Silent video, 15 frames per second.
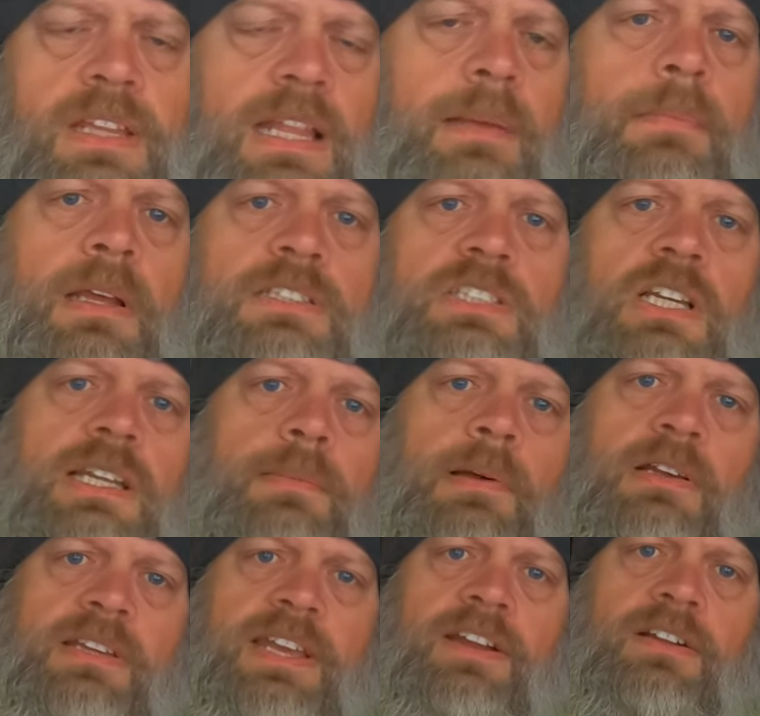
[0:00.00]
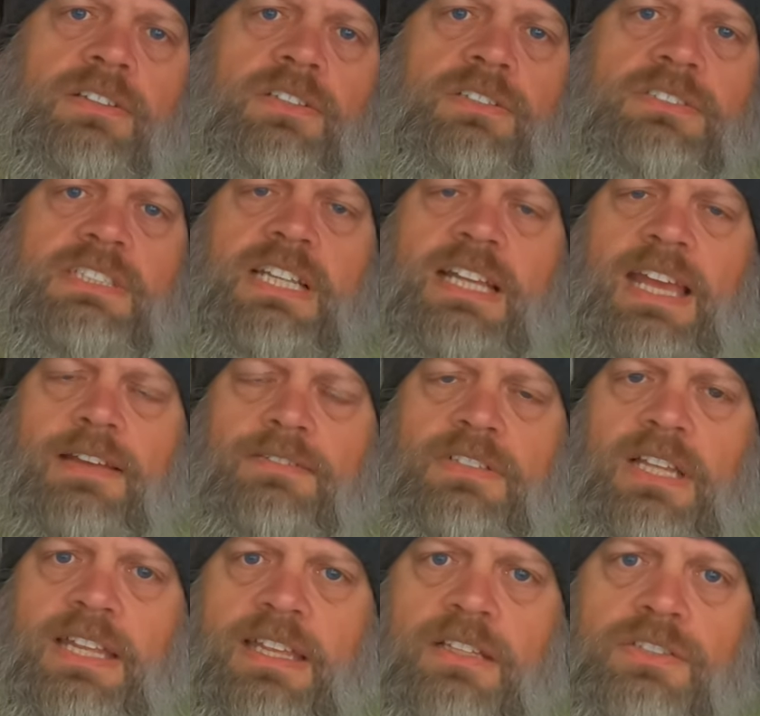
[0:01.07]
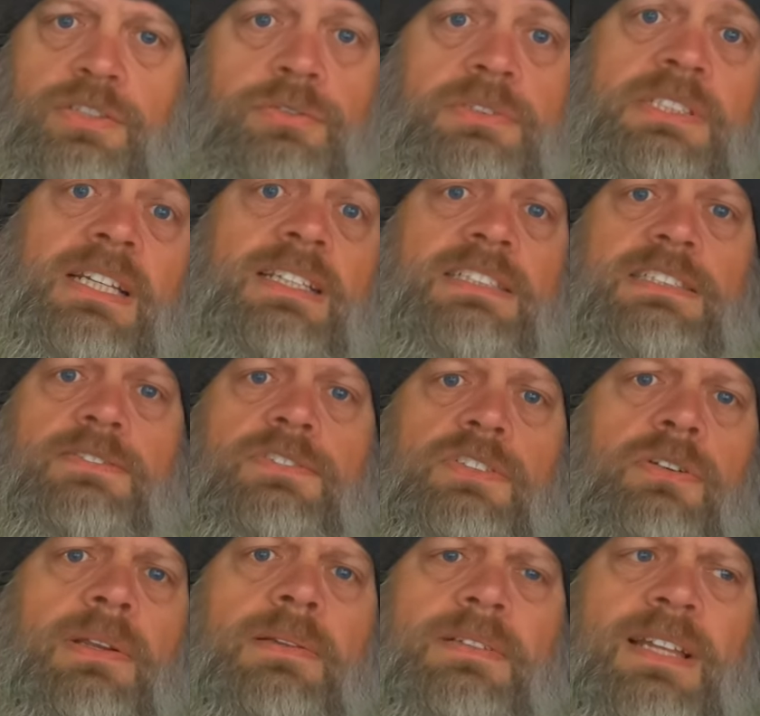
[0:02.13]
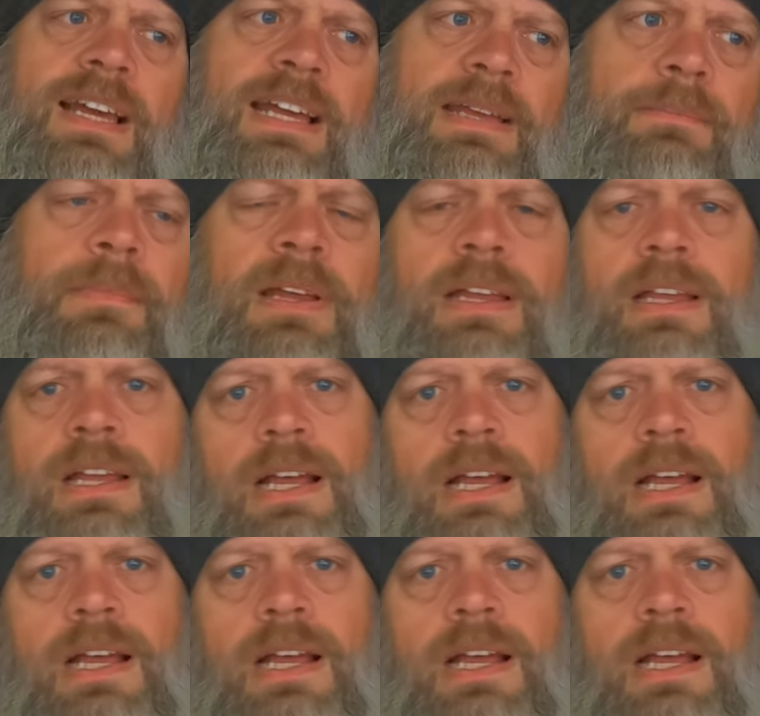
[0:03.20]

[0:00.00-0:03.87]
Now, I'm not talking about characters that have like 2 seconds of screen time.